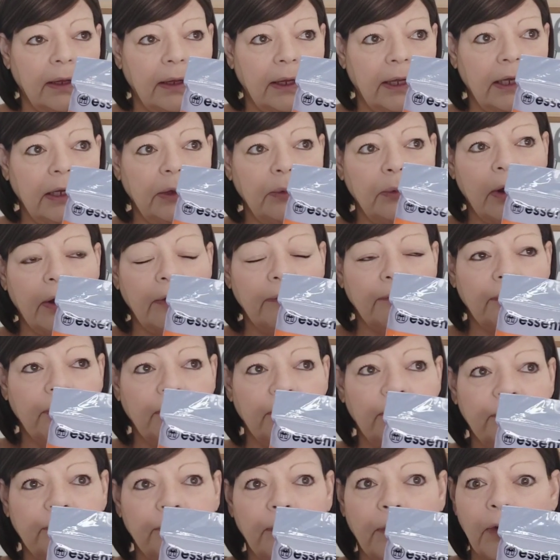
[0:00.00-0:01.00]
anywhere
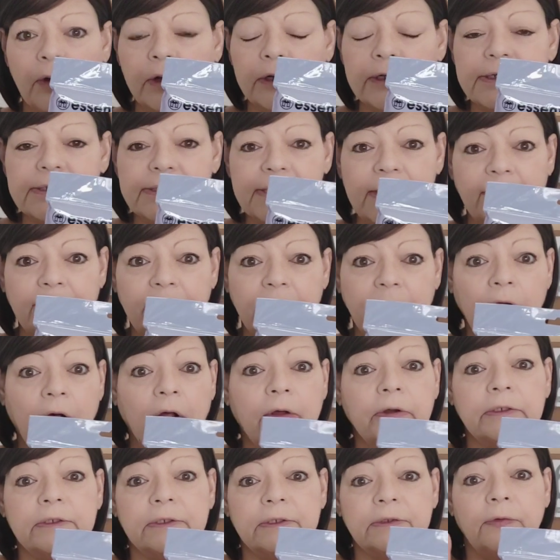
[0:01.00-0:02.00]
from four to seven
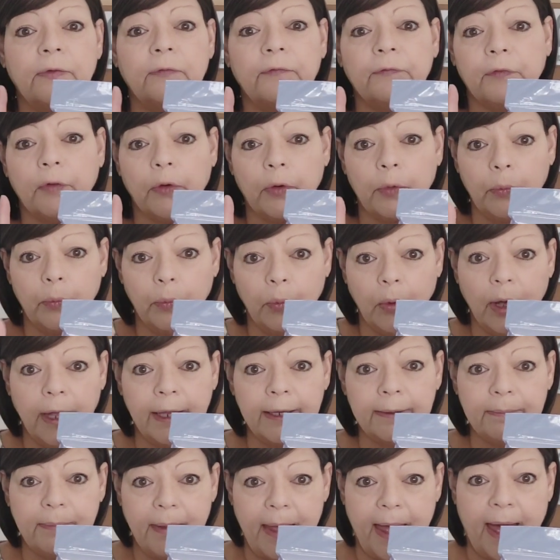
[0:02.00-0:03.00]
dollars for
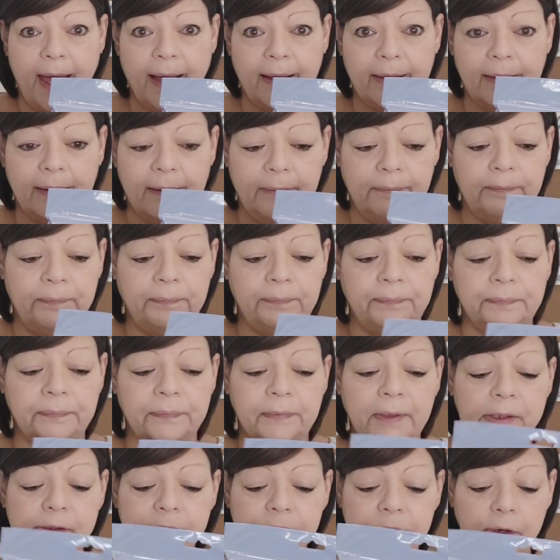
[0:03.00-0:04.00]
one bag.
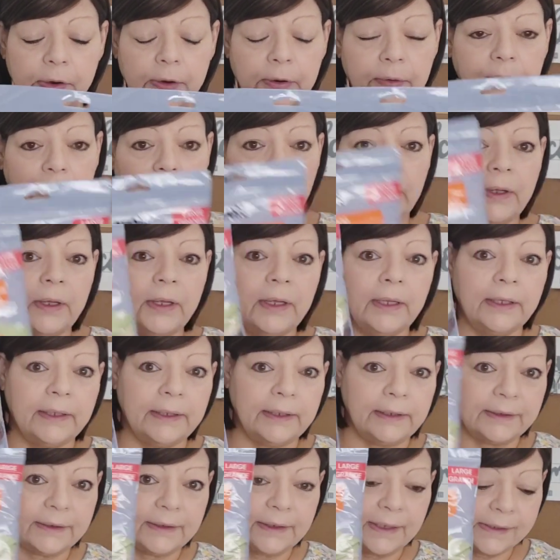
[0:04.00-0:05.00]
So
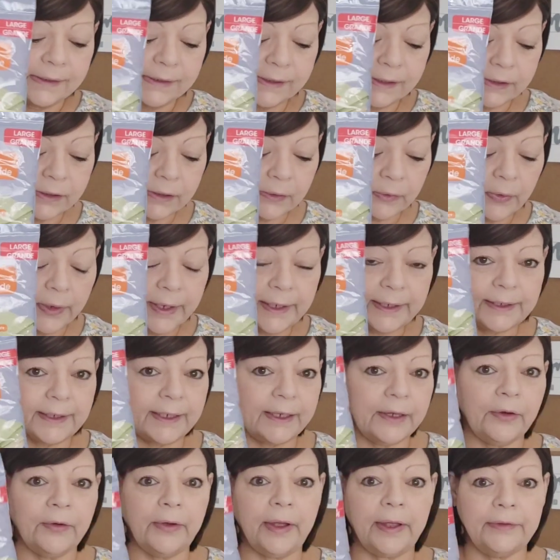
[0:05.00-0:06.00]
this is a great
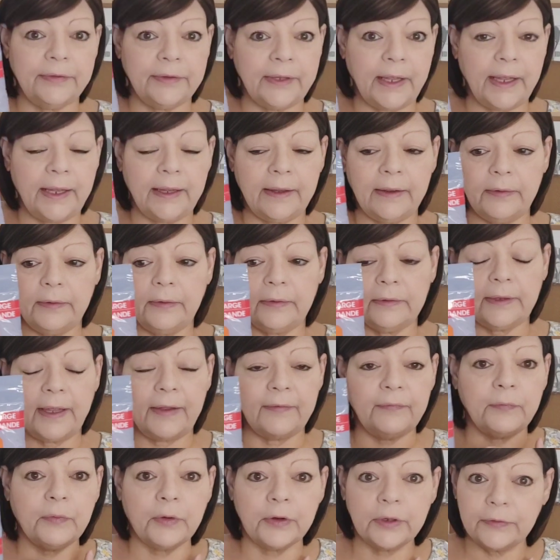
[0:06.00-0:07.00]
deal, and they they
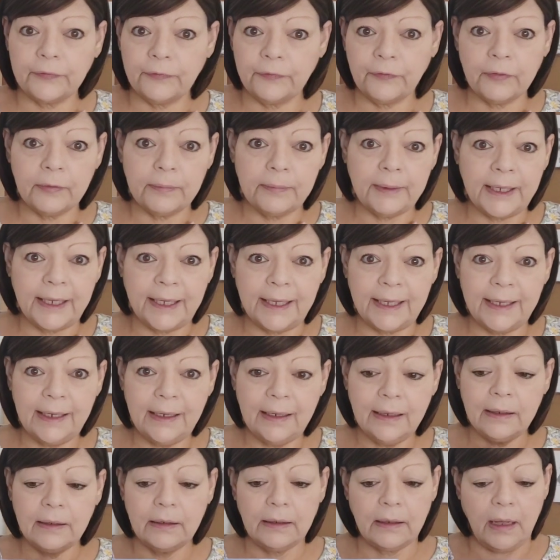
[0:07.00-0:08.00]
worked for
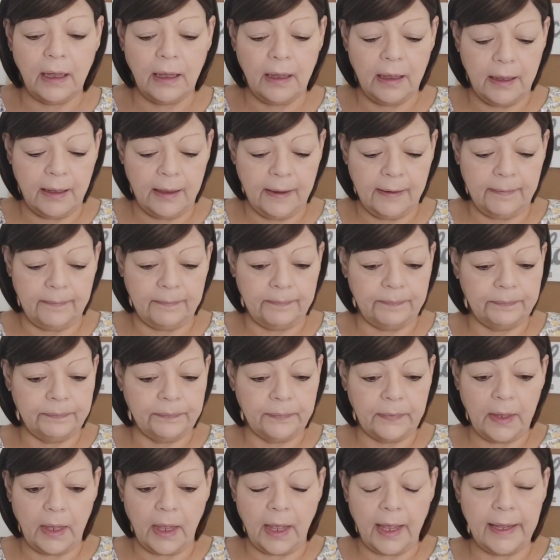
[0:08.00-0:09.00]
me. Um,
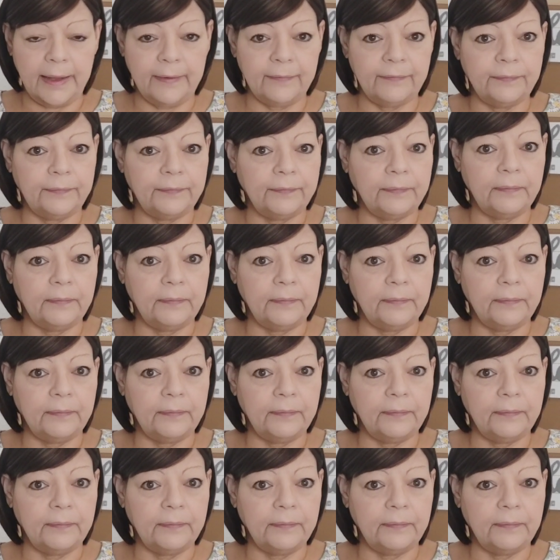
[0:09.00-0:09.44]
I